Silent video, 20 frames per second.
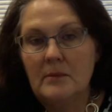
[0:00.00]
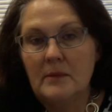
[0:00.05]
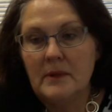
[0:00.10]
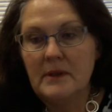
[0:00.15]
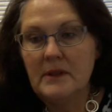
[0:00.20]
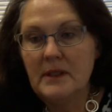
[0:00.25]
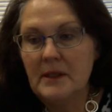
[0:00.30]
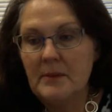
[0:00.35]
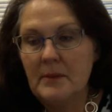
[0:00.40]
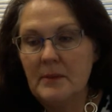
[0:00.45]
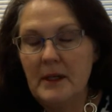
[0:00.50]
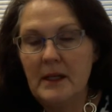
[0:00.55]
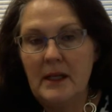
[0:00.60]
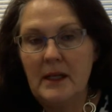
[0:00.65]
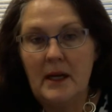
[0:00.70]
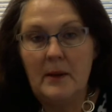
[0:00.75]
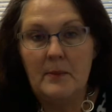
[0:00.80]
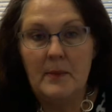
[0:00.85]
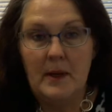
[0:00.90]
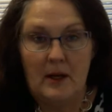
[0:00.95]
send me an
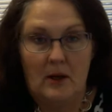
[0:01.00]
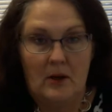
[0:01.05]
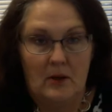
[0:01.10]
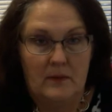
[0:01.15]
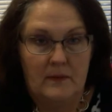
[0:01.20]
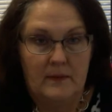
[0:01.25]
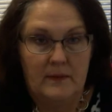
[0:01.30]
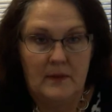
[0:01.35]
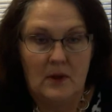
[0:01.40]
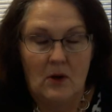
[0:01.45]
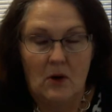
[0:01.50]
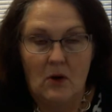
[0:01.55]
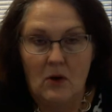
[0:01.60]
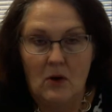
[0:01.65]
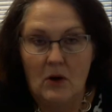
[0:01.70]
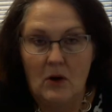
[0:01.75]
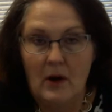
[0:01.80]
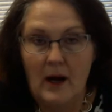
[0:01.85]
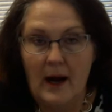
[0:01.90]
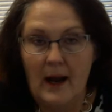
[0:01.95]
email
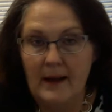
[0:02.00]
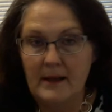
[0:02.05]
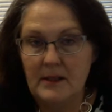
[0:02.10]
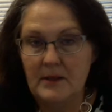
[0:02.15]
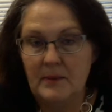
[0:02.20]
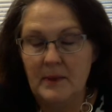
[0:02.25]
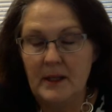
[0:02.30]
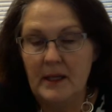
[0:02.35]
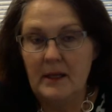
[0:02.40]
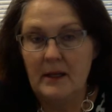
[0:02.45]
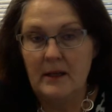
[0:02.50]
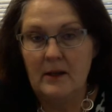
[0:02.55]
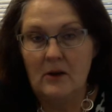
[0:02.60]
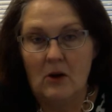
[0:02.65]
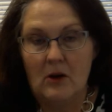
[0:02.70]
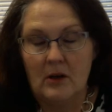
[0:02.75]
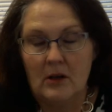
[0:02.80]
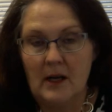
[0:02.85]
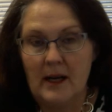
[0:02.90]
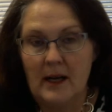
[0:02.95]
or ask me in
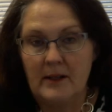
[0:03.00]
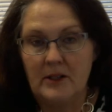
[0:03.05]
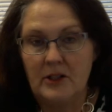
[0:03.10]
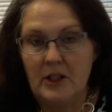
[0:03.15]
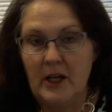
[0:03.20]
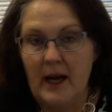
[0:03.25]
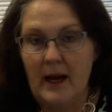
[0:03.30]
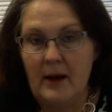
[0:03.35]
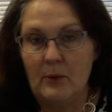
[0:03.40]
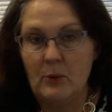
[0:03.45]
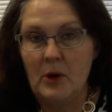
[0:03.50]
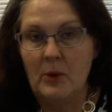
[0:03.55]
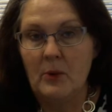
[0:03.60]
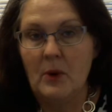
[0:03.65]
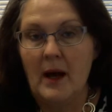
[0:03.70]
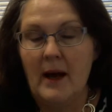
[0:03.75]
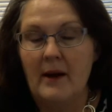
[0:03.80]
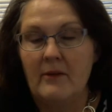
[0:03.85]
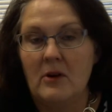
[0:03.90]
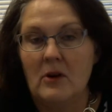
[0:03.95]
online chat. We will
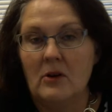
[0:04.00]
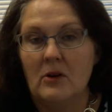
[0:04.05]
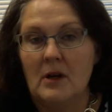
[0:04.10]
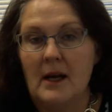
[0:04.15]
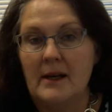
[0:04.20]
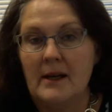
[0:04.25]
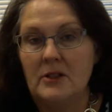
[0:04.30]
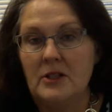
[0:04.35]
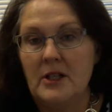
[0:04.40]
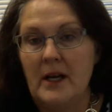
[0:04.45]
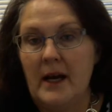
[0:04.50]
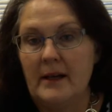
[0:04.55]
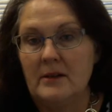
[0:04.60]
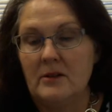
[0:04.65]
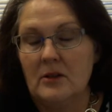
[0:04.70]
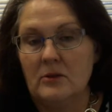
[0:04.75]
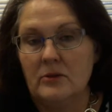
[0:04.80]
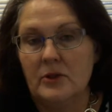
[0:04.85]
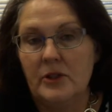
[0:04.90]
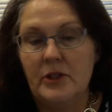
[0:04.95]
have online chats
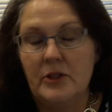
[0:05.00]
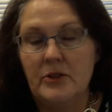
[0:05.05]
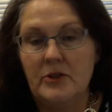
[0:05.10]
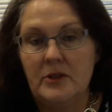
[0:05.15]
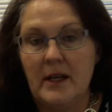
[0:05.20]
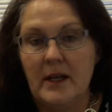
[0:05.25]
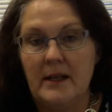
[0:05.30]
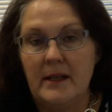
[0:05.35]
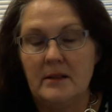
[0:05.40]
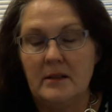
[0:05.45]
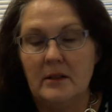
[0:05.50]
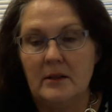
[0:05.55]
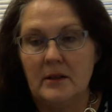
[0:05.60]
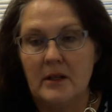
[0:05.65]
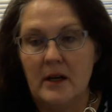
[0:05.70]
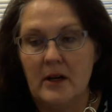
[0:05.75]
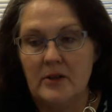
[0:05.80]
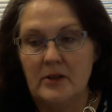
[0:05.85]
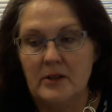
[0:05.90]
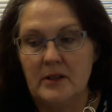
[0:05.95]
on Tuesdays and
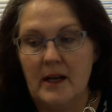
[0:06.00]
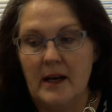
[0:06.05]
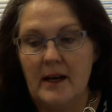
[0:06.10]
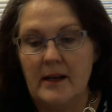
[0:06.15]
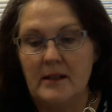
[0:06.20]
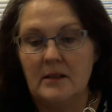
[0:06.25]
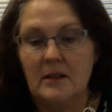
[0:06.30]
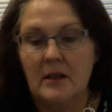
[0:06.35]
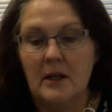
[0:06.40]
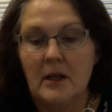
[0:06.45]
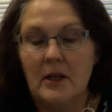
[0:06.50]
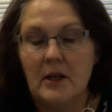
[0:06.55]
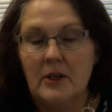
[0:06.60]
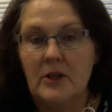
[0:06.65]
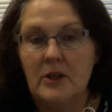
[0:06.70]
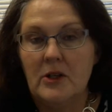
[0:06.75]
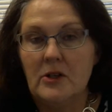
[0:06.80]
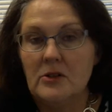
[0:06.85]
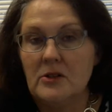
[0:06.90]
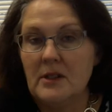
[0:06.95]
Thursdays,
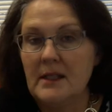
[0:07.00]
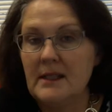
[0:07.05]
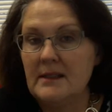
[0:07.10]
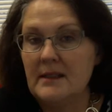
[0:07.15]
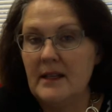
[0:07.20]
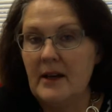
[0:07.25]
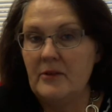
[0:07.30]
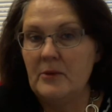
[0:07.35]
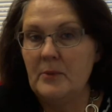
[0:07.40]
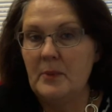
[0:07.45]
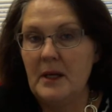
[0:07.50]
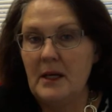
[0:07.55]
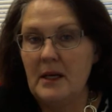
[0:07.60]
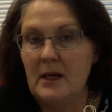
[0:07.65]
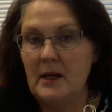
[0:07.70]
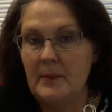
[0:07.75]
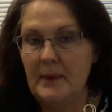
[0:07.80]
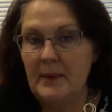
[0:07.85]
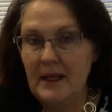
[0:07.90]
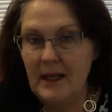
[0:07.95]
usually at 7
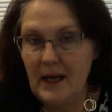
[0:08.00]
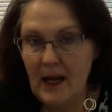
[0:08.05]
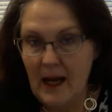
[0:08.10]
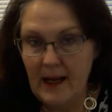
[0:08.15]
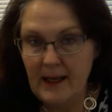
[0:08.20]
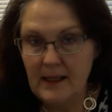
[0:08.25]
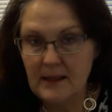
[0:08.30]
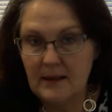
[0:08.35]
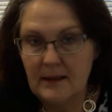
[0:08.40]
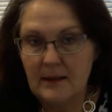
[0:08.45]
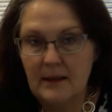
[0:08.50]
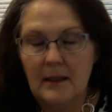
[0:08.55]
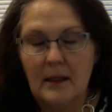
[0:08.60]
p.m. at night.